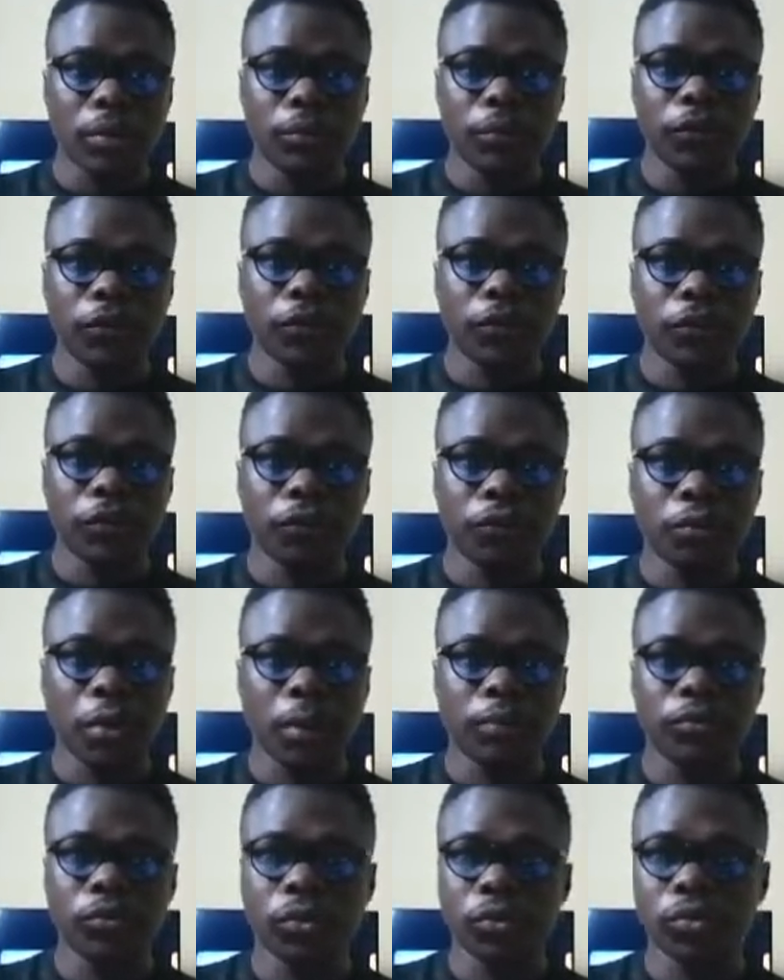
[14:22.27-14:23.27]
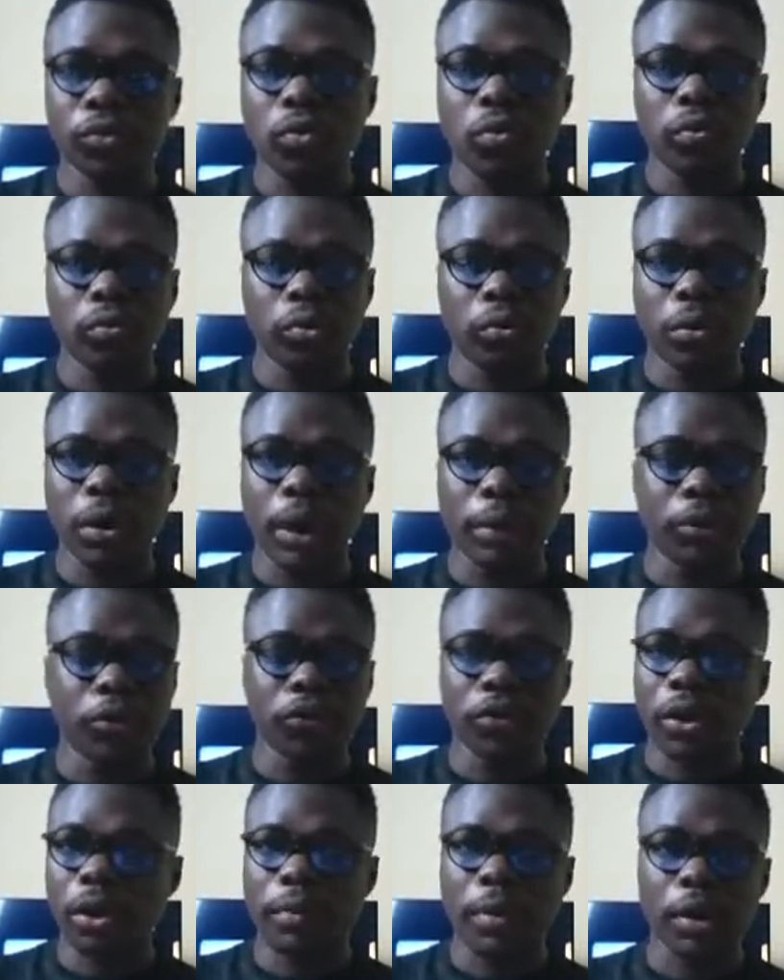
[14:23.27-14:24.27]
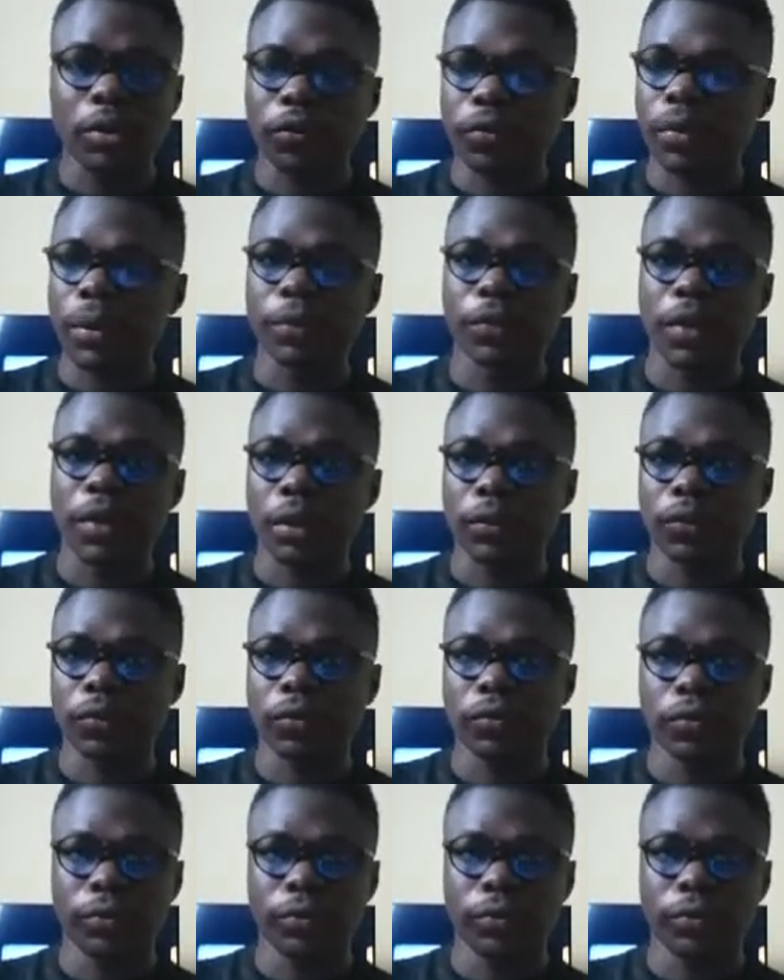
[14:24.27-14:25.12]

This is it, swapped.co. Don't worry, I'm going to talk about this website.